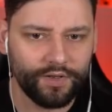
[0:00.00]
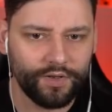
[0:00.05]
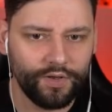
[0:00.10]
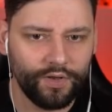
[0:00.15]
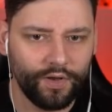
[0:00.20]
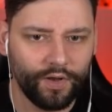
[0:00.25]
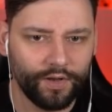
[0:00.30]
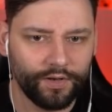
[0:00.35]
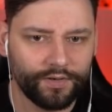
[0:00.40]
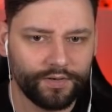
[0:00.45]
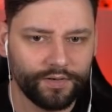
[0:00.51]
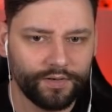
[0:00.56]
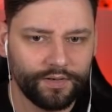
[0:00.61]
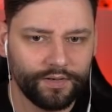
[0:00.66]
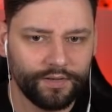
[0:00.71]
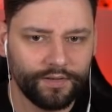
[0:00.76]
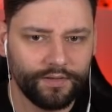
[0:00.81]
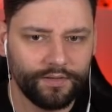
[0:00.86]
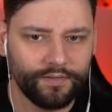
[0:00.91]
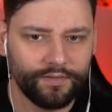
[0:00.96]
could
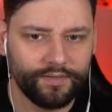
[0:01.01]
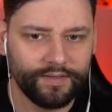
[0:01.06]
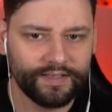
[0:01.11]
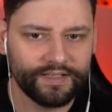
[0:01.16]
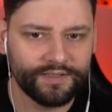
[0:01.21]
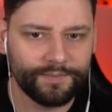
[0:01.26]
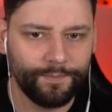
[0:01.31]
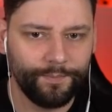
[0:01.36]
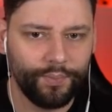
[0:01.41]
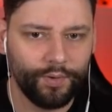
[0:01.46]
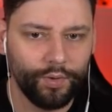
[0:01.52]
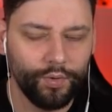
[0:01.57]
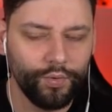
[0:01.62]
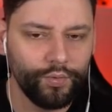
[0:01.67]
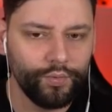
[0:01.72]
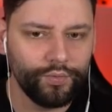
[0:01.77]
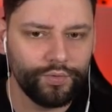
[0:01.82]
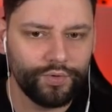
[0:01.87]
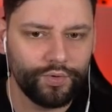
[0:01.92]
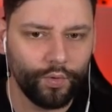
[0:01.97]
this
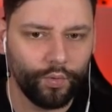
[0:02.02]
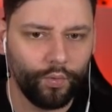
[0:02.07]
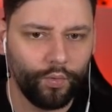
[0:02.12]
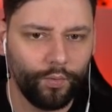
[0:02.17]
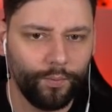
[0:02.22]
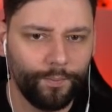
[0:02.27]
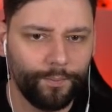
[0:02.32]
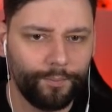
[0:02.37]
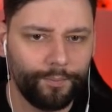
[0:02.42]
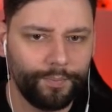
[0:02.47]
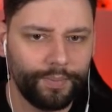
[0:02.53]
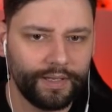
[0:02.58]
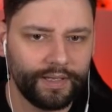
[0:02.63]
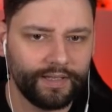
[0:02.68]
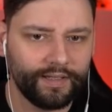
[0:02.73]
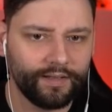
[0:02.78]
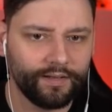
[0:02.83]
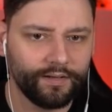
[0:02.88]
blue door be?